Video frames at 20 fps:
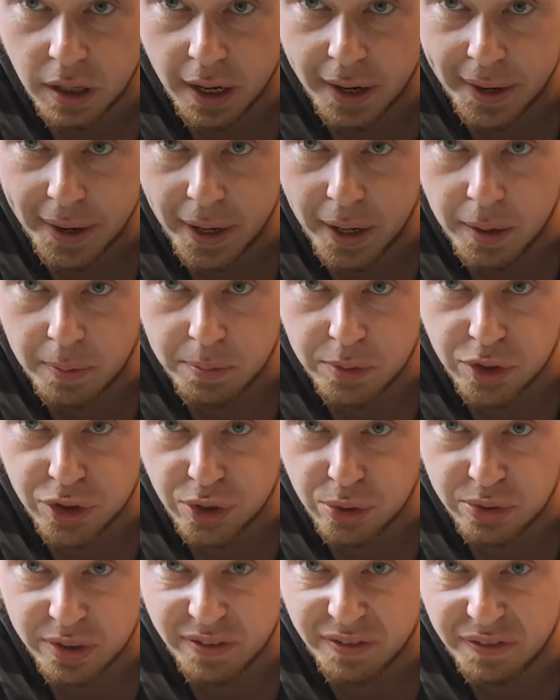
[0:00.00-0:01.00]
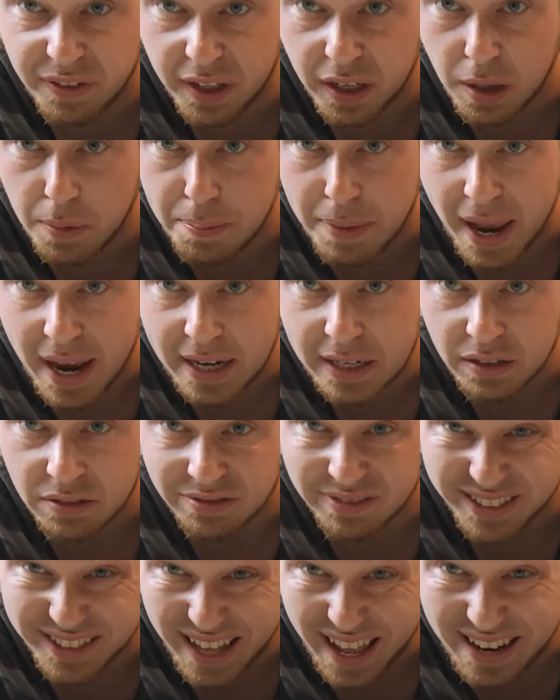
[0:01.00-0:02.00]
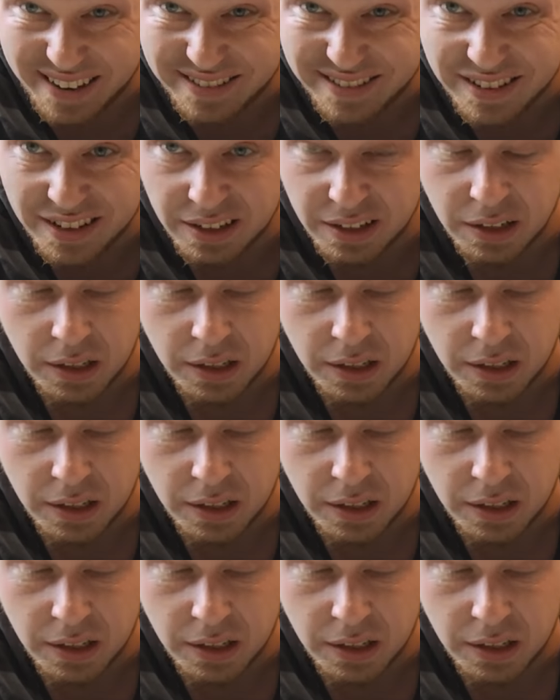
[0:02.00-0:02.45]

um, just using filler, paint and sand.